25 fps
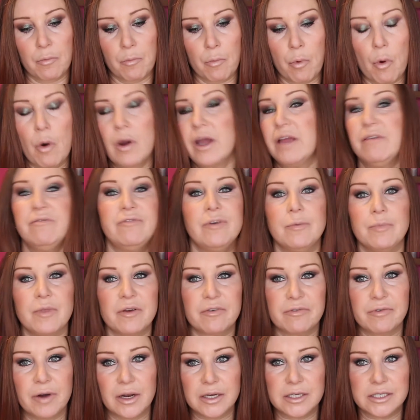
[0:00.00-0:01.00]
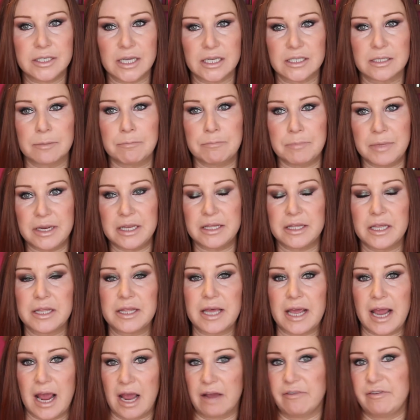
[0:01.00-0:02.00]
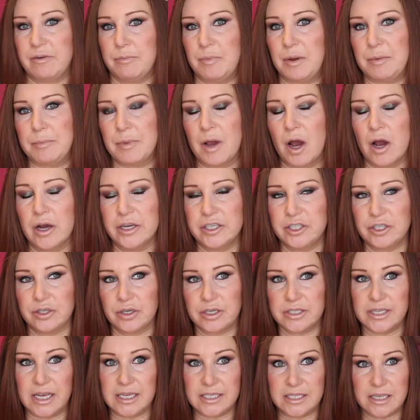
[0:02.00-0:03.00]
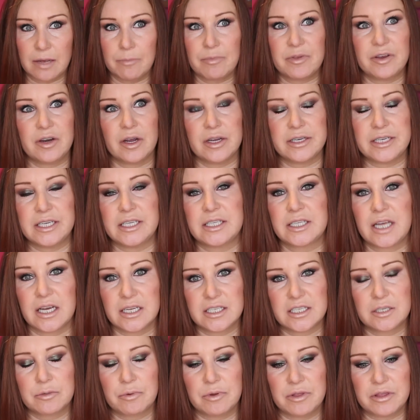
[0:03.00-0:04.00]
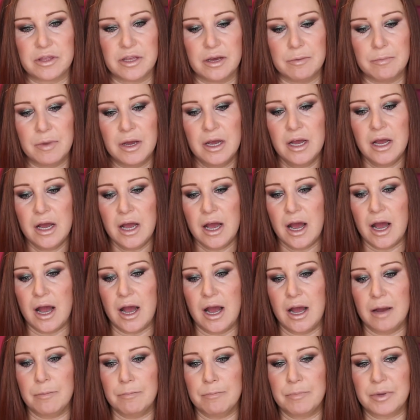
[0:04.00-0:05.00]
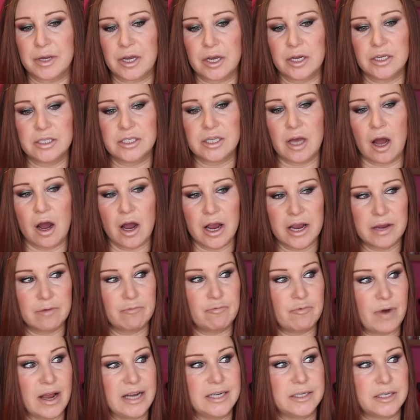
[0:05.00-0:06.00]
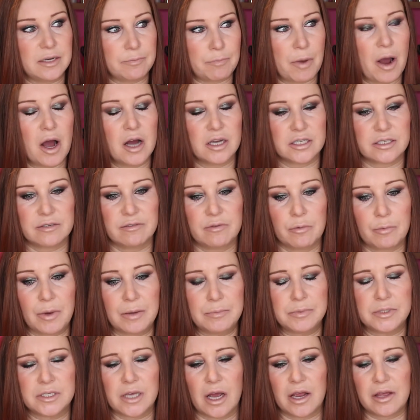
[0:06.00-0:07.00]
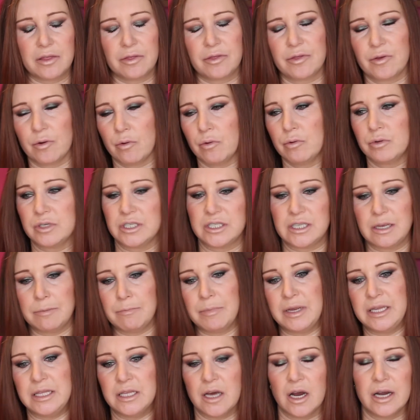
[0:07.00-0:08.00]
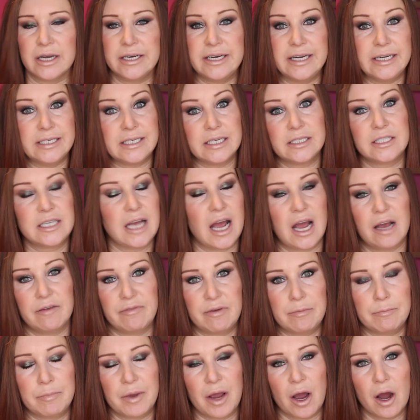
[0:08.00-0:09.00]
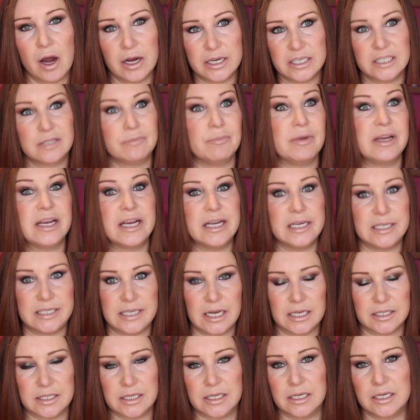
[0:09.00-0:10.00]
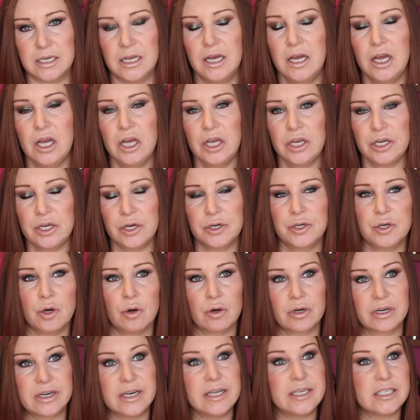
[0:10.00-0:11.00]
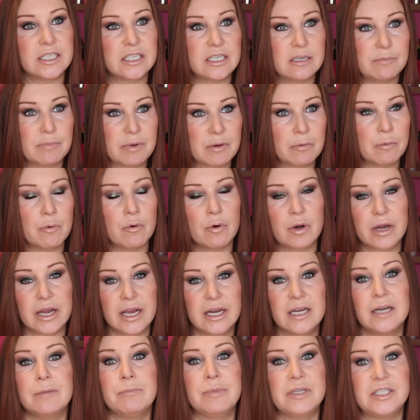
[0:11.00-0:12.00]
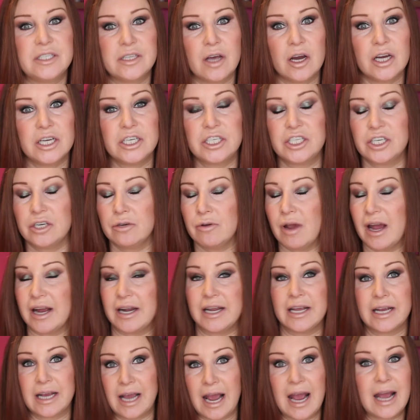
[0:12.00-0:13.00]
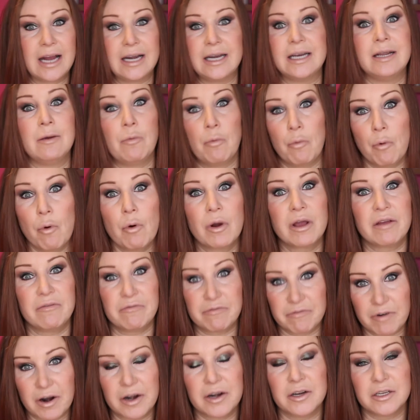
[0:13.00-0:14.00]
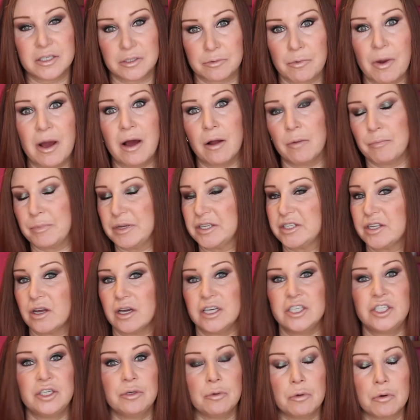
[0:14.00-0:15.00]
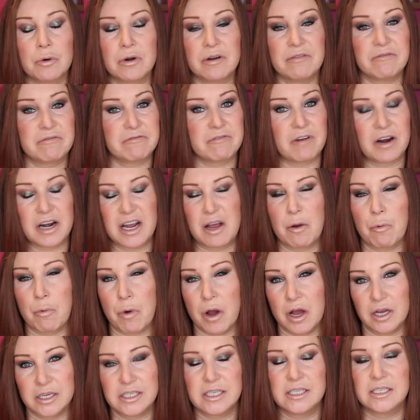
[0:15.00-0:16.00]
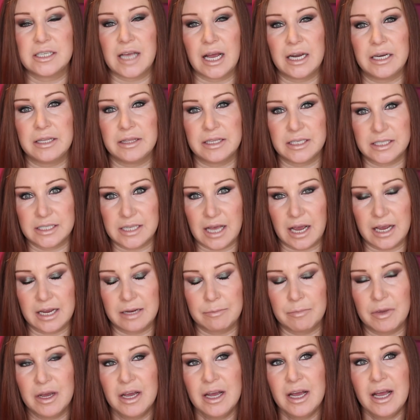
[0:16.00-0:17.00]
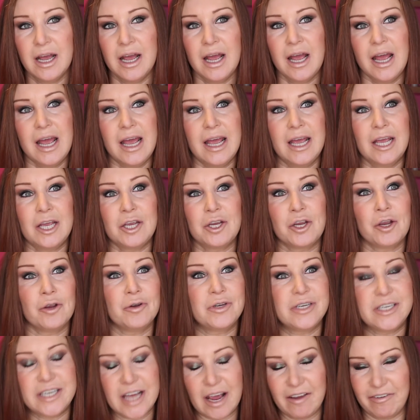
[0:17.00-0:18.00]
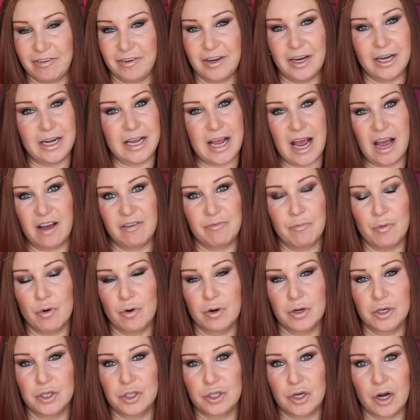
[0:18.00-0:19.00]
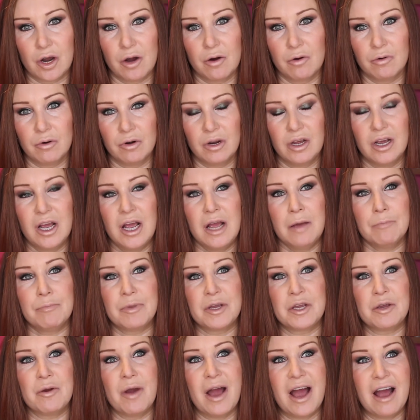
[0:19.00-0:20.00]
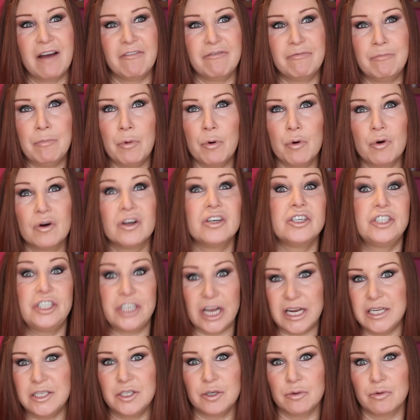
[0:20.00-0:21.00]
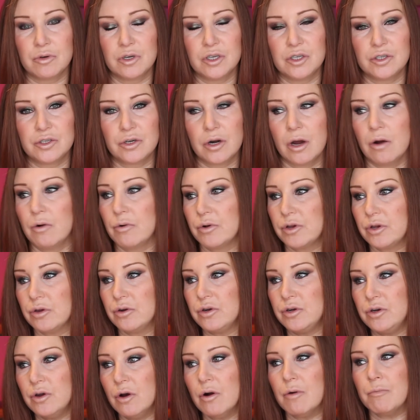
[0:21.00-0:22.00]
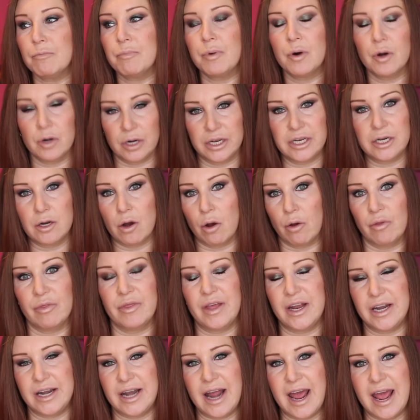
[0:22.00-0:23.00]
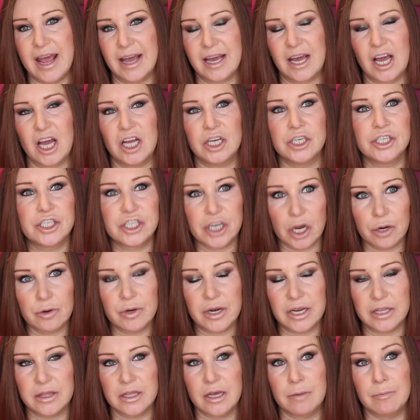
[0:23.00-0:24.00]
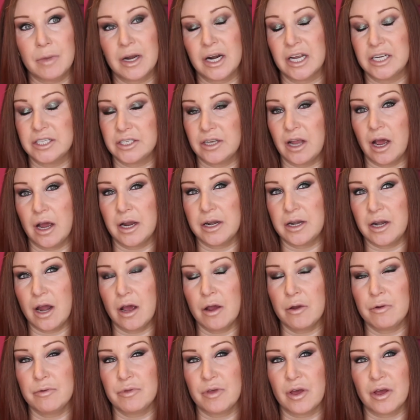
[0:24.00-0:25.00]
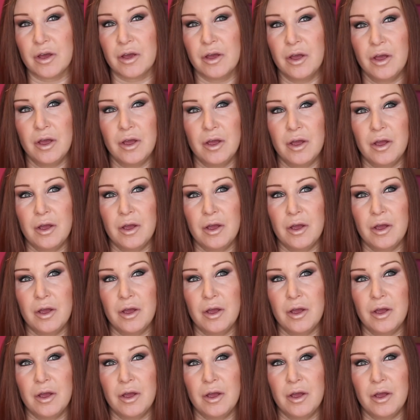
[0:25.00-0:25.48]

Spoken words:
walking from the front doesn't mean that they have to be behind you, because that's something I discussed with them, because I read parts of the website and thought, well, does it mean that I need to have him behind me? It doesn't. Your dog needs to be walking beside you, and it can walk in front as well. Beside you or in front, it works exactly the same. You definitely have more control, but you have more gentle control. You're not pulling on their neck and choking them. And I know that